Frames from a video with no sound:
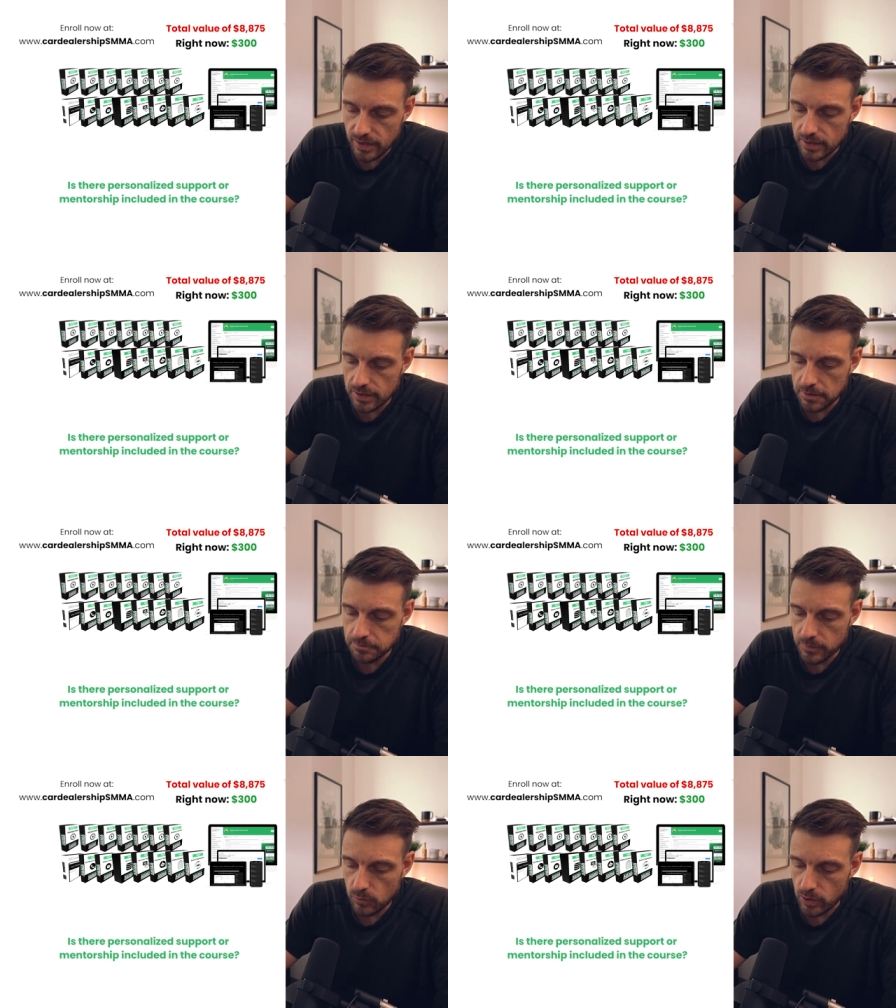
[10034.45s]

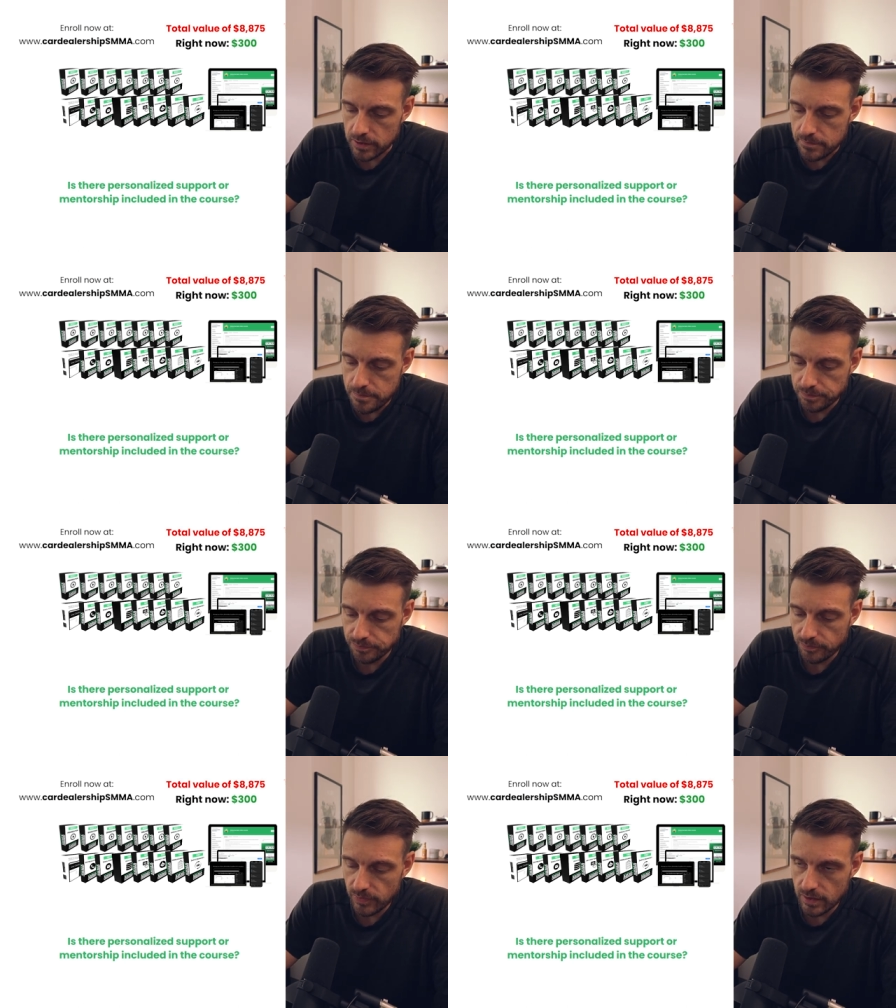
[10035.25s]
Um, one,
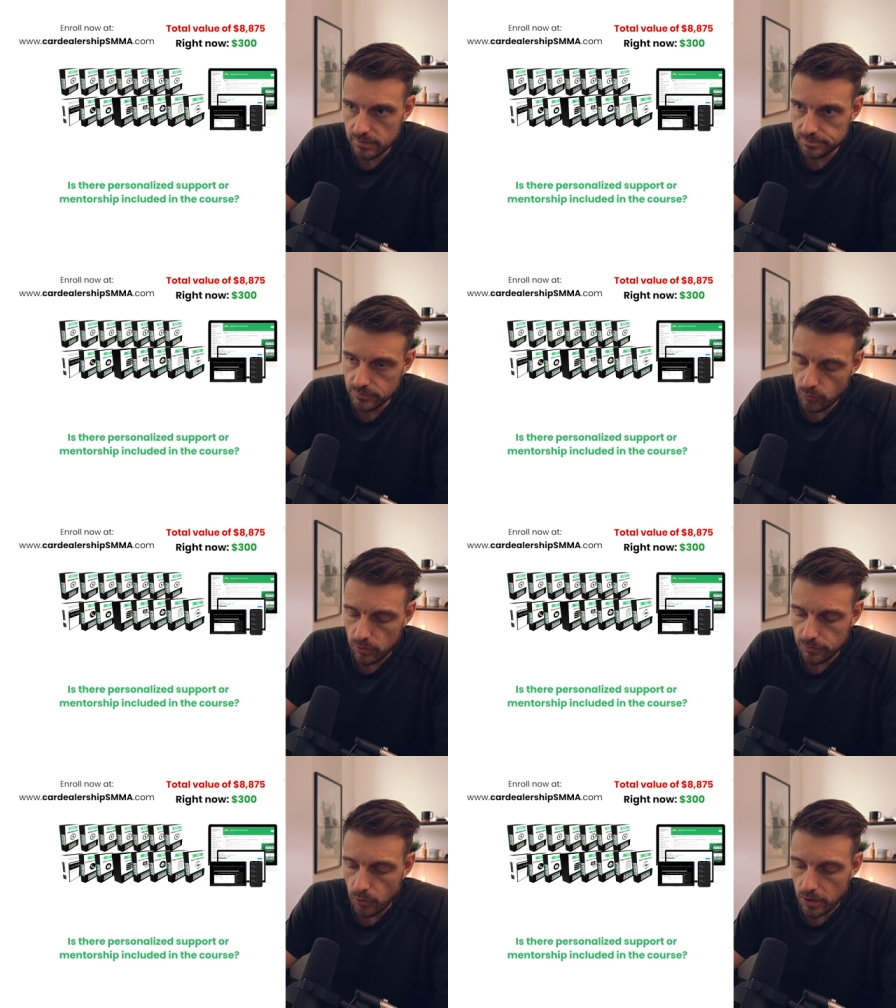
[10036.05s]

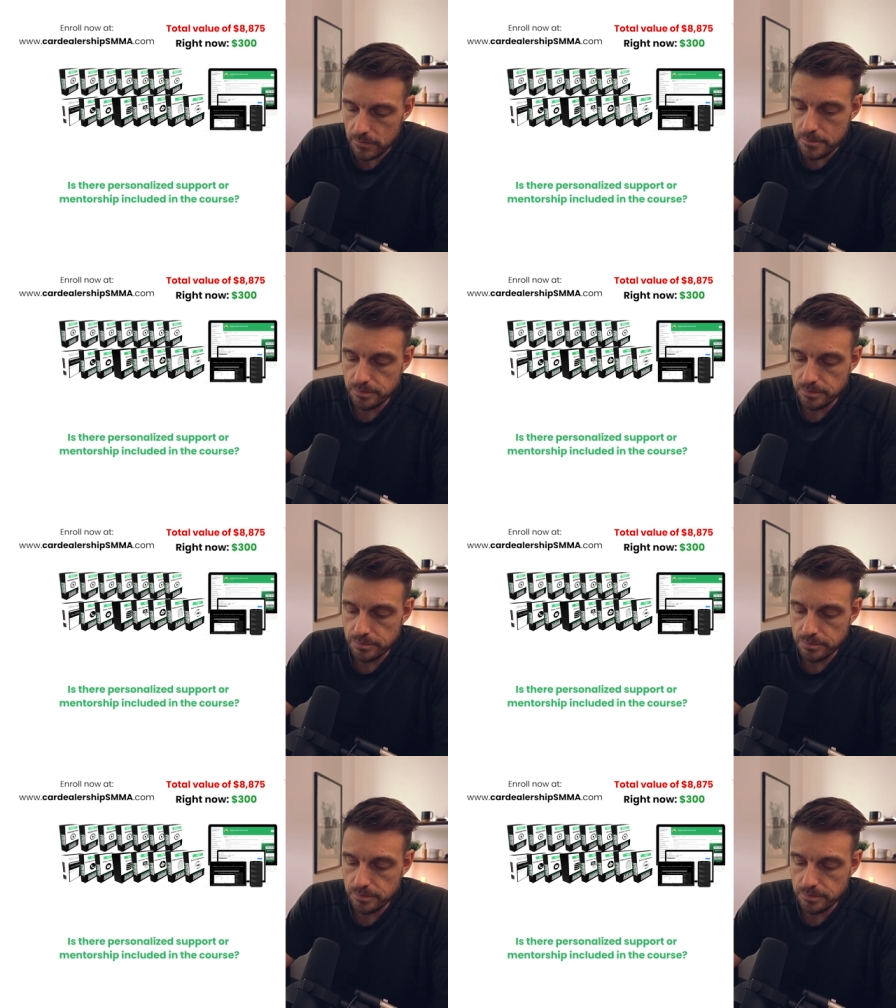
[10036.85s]
well, four.